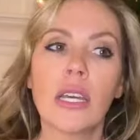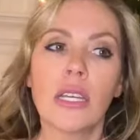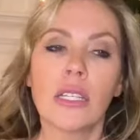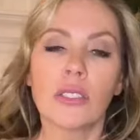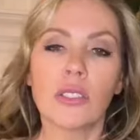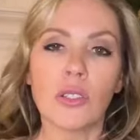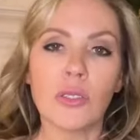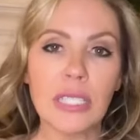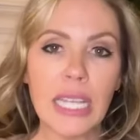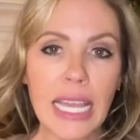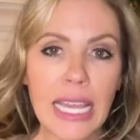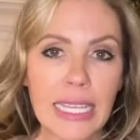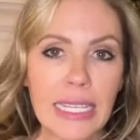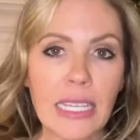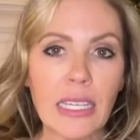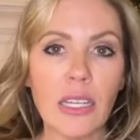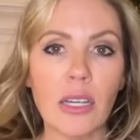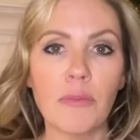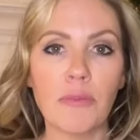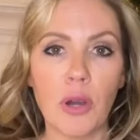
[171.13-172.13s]
So
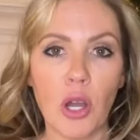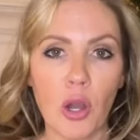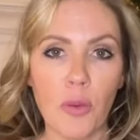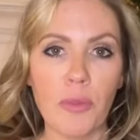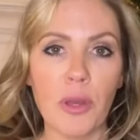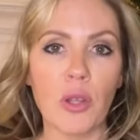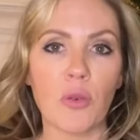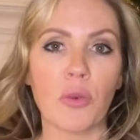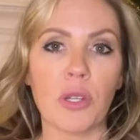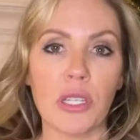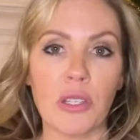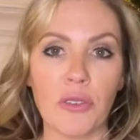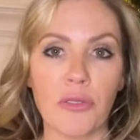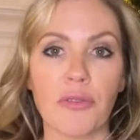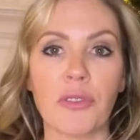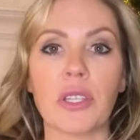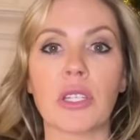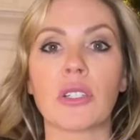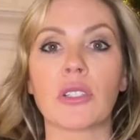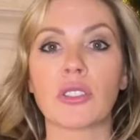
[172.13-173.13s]
taking a moment when you
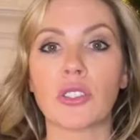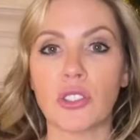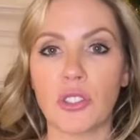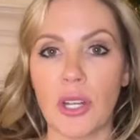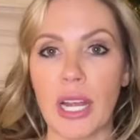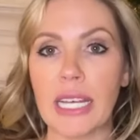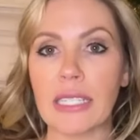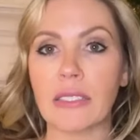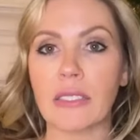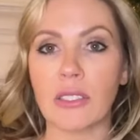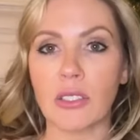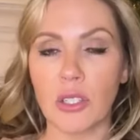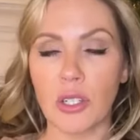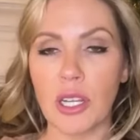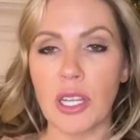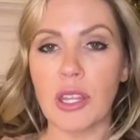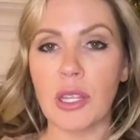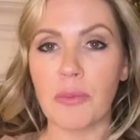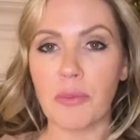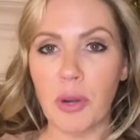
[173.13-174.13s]
feel stressed
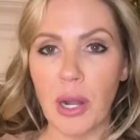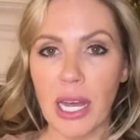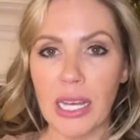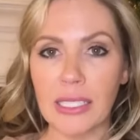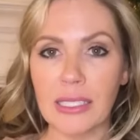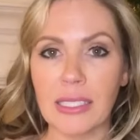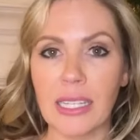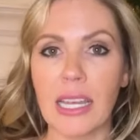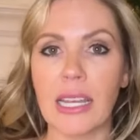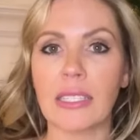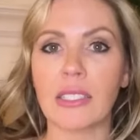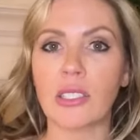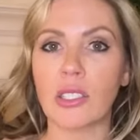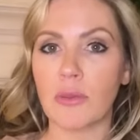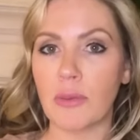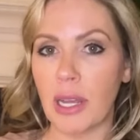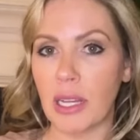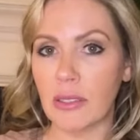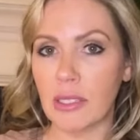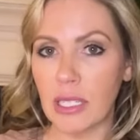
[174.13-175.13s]
during the process
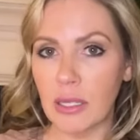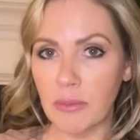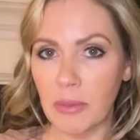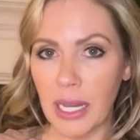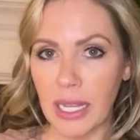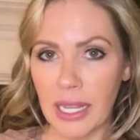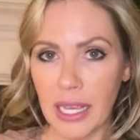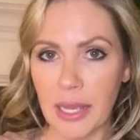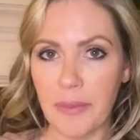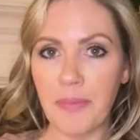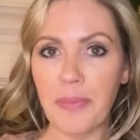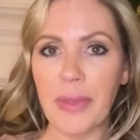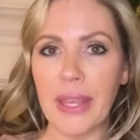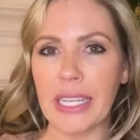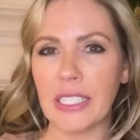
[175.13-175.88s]
surrounding money